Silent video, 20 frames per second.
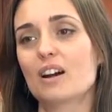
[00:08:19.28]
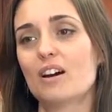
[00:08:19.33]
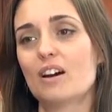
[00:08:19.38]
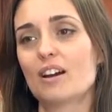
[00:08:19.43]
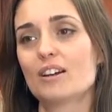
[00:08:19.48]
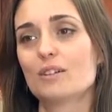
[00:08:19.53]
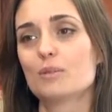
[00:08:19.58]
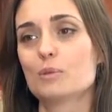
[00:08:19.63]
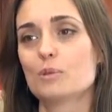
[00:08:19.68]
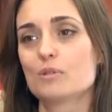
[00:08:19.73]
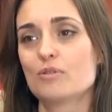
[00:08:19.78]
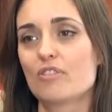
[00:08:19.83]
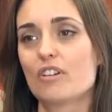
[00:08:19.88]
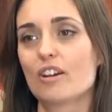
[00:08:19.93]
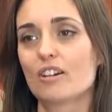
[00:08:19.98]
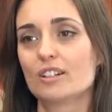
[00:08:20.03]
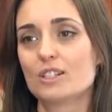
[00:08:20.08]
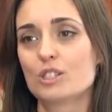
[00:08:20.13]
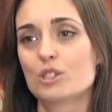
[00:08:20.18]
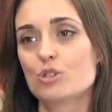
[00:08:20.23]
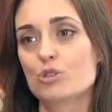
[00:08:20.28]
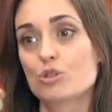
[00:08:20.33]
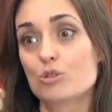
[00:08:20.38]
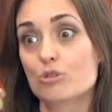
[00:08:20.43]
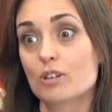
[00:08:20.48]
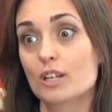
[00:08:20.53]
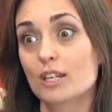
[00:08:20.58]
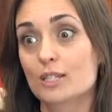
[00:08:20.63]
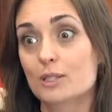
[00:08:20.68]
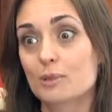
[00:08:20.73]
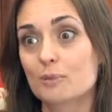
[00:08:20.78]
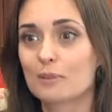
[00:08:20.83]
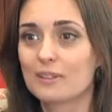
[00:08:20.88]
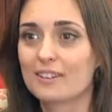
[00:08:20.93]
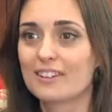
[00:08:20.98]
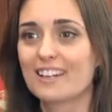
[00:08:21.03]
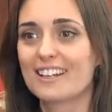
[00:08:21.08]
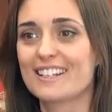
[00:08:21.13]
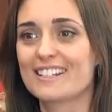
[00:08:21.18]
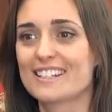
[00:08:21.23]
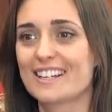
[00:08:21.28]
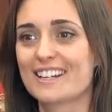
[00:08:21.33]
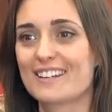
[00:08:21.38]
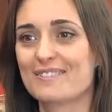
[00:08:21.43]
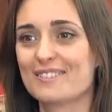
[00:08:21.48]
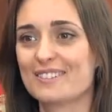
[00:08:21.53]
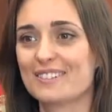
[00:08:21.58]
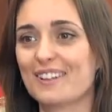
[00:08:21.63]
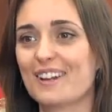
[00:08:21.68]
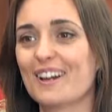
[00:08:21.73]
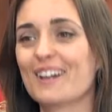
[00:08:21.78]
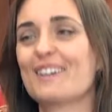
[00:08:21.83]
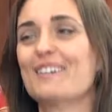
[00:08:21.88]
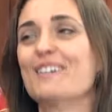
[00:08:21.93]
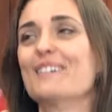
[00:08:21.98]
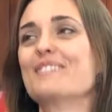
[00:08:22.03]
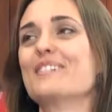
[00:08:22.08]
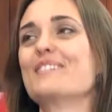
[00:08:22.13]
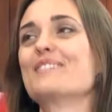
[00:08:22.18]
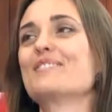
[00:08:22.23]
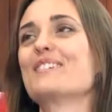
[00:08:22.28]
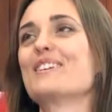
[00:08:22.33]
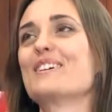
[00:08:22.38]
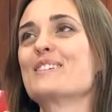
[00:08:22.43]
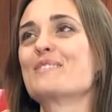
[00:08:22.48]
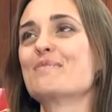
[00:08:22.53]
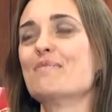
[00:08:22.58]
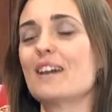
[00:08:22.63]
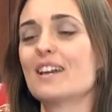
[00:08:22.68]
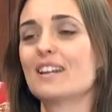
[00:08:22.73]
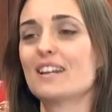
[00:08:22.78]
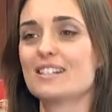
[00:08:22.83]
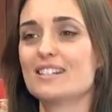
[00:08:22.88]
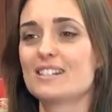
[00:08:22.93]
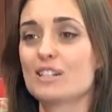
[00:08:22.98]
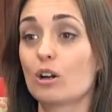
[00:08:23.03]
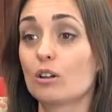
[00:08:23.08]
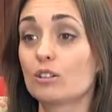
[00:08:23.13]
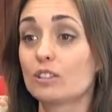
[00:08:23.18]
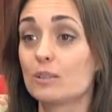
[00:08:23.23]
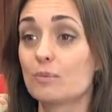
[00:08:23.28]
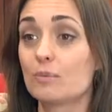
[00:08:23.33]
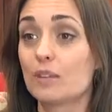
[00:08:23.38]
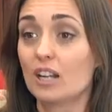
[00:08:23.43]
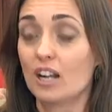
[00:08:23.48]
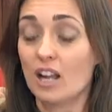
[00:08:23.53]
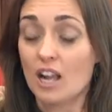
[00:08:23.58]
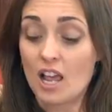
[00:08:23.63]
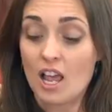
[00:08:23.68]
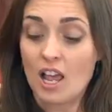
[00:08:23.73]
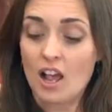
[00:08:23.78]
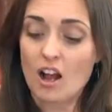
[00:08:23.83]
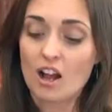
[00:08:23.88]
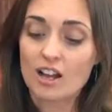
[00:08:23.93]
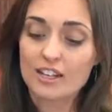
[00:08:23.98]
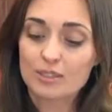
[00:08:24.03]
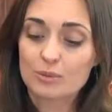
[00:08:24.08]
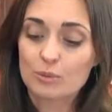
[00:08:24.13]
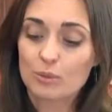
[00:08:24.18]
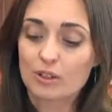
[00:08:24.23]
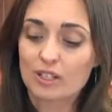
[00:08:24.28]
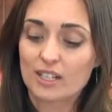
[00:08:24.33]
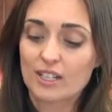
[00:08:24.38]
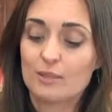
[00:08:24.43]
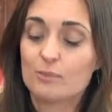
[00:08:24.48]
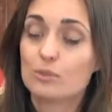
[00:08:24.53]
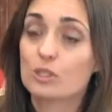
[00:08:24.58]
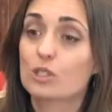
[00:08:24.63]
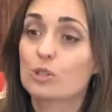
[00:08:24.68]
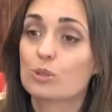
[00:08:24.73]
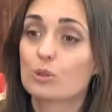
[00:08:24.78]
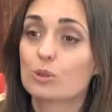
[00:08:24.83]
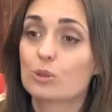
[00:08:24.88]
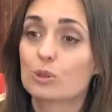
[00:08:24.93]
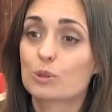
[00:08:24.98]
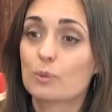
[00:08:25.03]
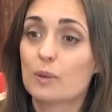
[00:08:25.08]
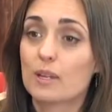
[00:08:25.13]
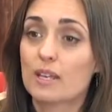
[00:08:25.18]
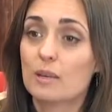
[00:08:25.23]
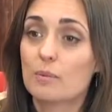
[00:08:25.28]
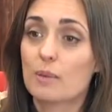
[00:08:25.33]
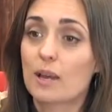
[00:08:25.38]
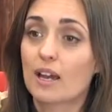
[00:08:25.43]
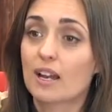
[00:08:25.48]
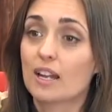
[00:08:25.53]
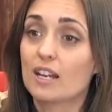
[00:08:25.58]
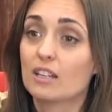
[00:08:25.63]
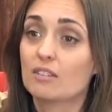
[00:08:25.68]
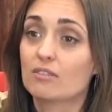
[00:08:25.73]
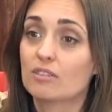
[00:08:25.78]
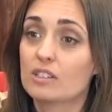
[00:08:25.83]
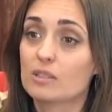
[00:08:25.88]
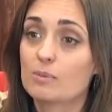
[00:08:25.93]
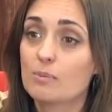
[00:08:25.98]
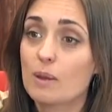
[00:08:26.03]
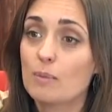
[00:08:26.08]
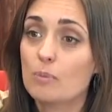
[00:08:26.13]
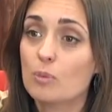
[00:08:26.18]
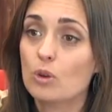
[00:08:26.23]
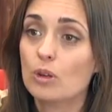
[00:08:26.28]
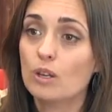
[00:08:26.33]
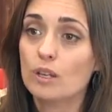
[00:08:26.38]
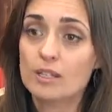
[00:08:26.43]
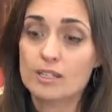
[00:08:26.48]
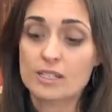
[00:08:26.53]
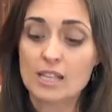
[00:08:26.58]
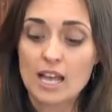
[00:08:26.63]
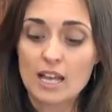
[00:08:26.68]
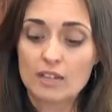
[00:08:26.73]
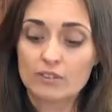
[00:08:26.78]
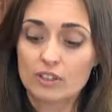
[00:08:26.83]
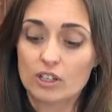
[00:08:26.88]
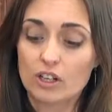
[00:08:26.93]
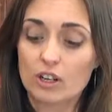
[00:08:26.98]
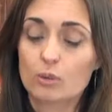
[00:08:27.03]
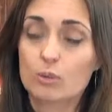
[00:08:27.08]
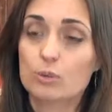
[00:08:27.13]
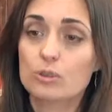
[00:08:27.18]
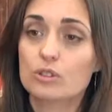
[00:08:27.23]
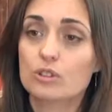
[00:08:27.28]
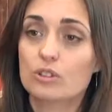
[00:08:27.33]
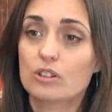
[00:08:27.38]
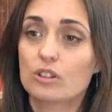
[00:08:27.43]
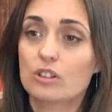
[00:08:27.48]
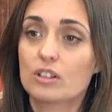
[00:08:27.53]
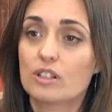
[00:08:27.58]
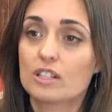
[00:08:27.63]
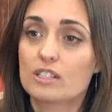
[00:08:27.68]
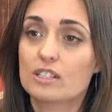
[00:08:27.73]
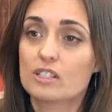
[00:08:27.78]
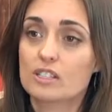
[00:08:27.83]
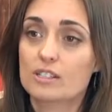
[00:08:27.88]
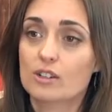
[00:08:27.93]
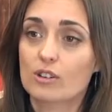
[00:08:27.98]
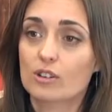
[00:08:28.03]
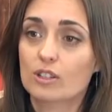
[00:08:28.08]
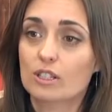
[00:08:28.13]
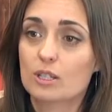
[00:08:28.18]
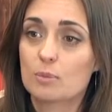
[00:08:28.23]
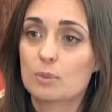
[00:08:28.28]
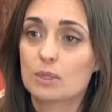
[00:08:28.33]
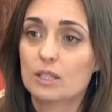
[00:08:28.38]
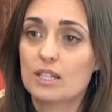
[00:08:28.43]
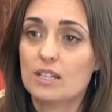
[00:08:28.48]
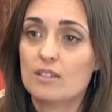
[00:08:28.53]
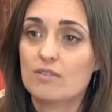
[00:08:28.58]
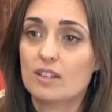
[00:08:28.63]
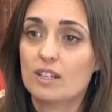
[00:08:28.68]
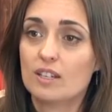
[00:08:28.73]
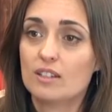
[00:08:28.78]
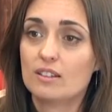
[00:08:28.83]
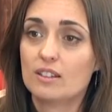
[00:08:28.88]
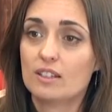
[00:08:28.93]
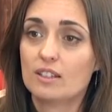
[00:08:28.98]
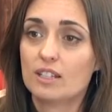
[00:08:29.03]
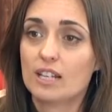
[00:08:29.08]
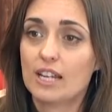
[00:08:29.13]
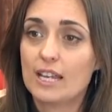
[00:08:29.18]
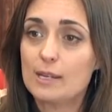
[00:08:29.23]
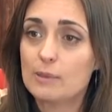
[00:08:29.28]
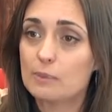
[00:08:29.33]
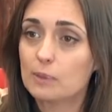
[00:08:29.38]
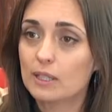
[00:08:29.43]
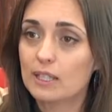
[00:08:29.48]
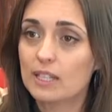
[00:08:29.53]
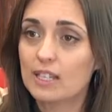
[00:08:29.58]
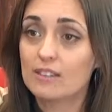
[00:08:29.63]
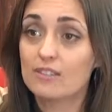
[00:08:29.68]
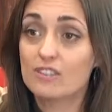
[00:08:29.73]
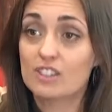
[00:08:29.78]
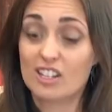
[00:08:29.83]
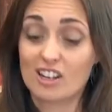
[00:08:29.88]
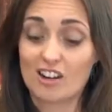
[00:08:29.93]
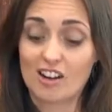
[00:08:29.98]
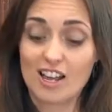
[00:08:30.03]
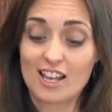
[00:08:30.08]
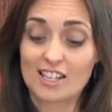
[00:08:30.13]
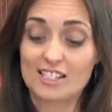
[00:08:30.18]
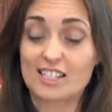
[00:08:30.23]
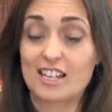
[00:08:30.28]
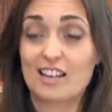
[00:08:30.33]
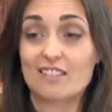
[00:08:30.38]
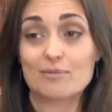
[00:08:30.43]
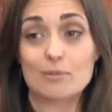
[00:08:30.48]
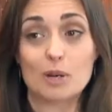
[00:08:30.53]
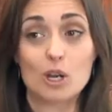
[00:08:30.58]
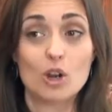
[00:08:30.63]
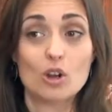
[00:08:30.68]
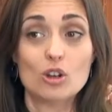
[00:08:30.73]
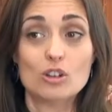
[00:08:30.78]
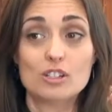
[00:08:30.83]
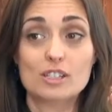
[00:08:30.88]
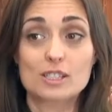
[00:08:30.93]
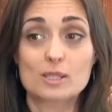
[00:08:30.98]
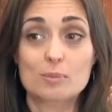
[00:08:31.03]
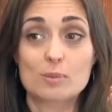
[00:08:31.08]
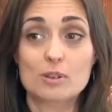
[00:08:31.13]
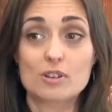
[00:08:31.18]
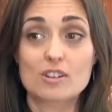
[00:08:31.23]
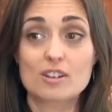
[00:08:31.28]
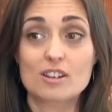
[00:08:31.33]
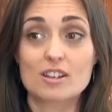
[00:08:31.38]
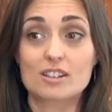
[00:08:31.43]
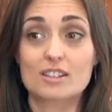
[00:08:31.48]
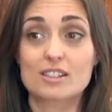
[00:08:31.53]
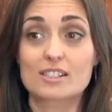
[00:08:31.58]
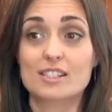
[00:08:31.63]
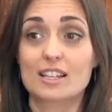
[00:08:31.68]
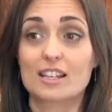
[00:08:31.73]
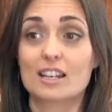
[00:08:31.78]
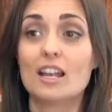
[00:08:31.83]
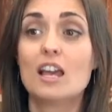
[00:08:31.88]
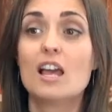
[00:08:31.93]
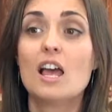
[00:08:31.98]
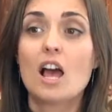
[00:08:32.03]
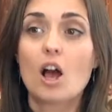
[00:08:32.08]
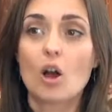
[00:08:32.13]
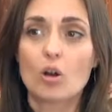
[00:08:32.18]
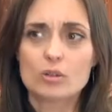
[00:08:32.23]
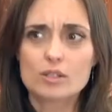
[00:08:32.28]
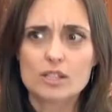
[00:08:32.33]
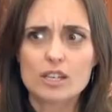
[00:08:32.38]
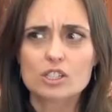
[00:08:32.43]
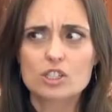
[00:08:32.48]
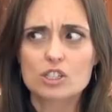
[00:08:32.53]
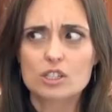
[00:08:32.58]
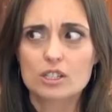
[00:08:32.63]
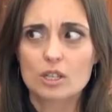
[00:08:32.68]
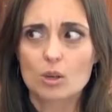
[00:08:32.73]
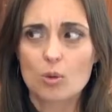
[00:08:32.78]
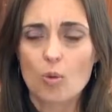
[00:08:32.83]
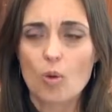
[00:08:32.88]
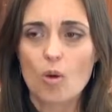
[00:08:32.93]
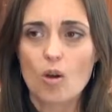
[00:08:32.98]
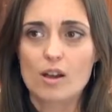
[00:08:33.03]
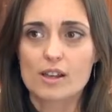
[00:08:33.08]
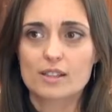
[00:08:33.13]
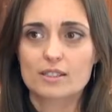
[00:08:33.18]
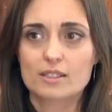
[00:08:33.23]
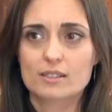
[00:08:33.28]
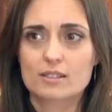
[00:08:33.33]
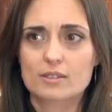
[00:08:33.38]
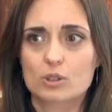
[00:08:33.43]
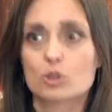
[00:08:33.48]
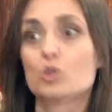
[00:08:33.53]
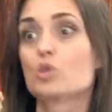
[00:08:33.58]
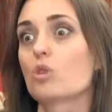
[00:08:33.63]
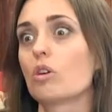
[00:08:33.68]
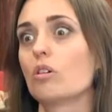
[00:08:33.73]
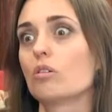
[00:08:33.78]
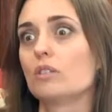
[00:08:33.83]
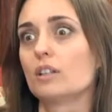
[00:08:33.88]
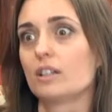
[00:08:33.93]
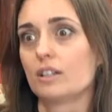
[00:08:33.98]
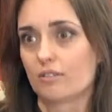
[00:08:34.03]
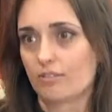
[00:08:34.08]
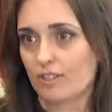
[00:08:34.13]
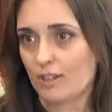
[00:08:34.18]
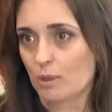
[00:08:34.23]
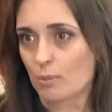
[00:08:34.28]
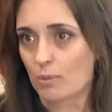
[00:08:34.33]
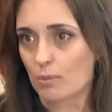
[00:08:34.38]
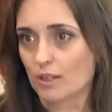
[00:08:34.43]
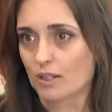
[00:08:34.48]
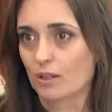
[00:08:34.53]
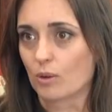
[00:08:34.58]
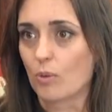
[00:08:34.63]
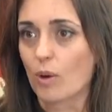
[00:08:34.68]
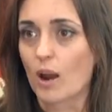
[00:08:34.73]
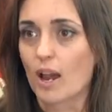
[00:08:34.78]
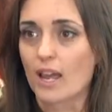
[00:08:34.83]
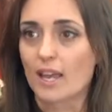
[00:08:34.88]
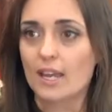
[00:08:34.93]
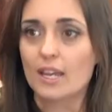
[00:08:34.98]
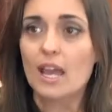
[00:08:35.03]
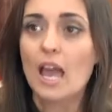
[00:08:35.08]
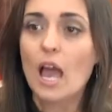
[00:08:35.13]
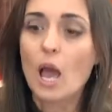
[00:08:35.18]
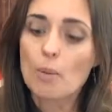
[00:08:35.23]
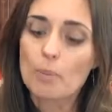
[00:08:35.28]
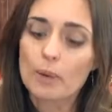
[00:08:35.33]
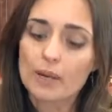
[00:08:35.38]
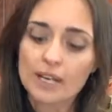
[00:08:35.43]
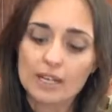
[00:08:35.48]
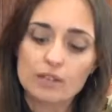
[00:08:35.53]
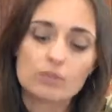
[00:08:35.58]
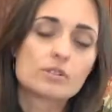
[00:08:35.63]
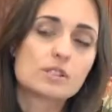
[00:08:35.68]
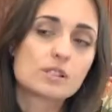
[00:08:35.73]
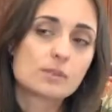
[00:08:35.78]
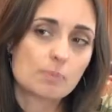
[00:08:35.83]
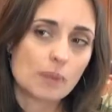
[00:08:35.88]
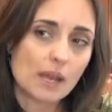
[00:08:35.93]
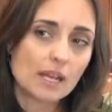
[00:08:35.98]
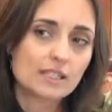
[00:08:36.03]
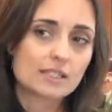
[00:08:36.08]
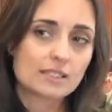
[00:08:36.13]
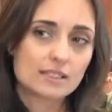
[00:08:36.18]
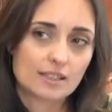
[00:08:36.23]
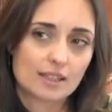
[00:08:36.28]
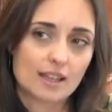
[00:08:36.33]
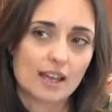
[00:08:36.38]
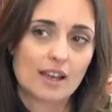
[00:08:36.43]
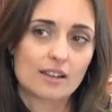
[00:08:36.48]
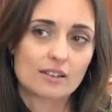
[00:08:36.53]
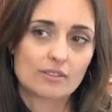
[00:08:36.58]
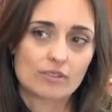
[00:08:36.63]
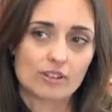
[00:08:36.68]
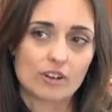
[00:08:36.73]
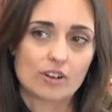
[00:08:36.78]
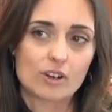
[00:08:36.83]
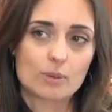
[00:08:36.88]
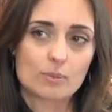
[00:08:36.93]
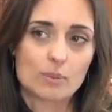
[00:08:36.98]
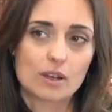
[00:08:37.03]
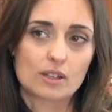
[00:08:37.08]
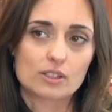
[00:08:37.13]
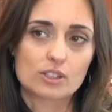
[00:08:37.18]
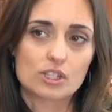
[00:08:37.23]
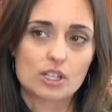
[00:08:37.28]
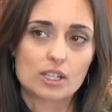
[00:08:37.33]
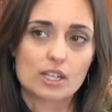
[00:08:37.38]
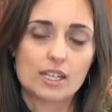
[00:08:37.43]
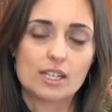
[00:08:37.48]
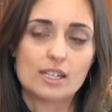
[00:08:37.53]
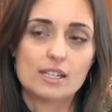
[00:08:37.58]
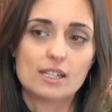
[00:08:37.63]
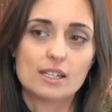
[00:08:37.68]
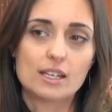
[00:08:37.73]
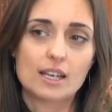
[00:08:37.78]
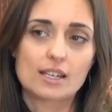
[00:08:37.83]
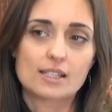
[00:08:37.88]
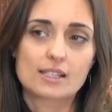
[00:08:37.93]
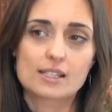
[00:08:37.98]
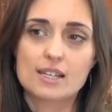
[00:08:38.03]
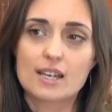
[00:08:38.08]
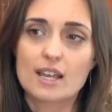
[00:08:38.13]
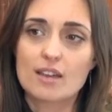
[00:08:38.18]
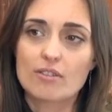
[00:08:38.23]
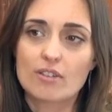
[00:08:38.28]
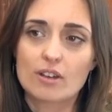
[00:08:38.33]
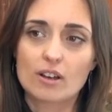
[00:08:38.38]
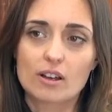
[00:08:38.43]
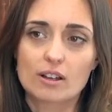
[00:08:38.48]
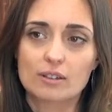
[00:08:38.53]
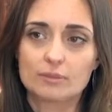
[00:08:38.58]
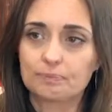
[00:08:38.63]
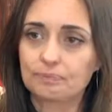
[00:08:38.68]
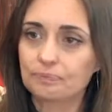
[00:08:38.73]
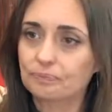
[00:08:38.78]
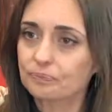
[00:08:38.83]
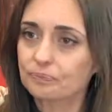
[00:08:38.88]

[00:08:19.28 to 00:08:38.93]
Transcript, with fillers: I was very strict with AJ, if you like, when we first met, and told him that I didn't want him to talk to me about any of his memories, that I wasn't going to necessarily believe anything that he believed, that I had to have my own experience. And I was actually quite controlling of him in a way, but he respected that very much, and he has never,